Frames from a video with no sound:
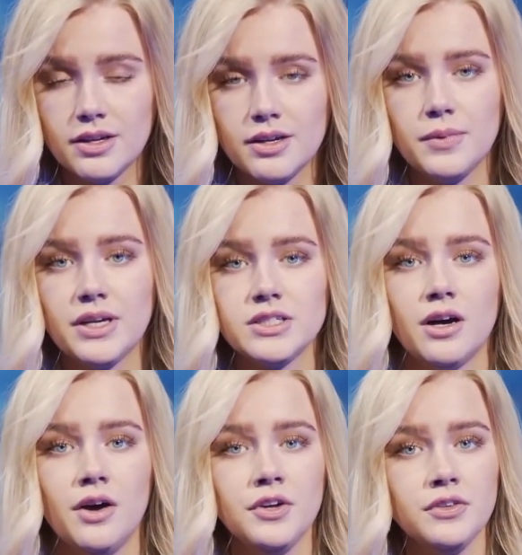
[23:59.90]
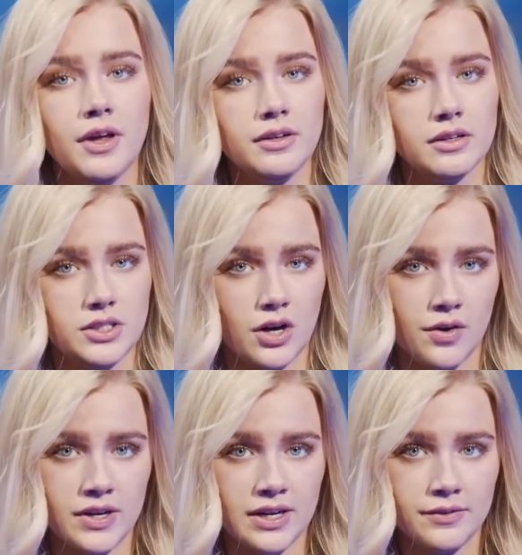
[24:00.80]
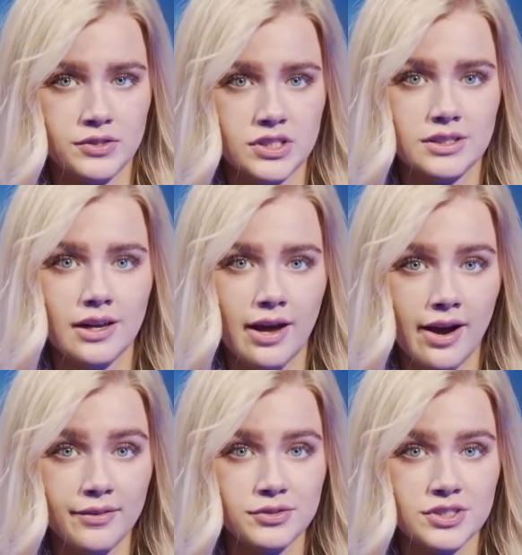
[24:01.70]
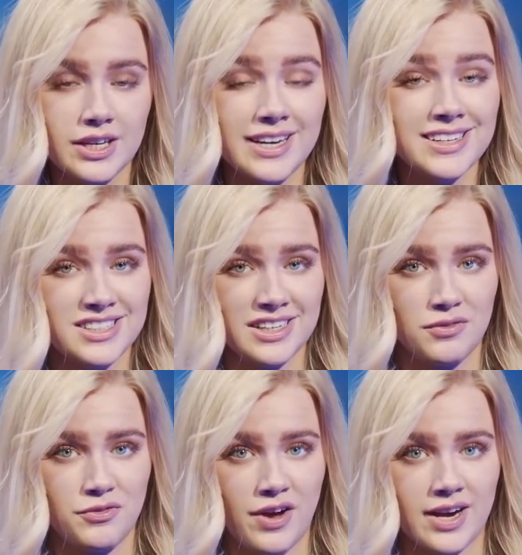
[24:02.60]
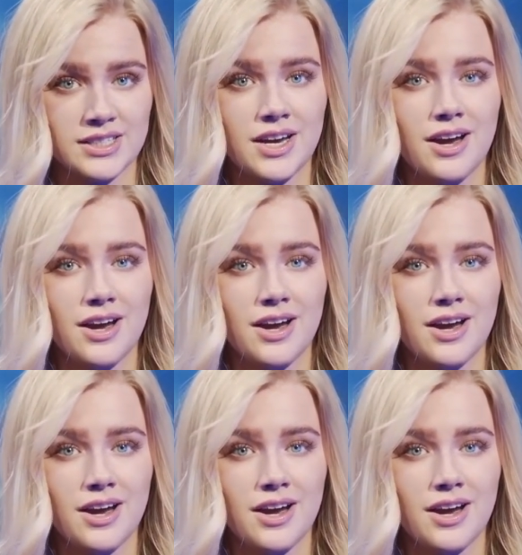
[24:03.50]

Because other than conservatives, the left is in fact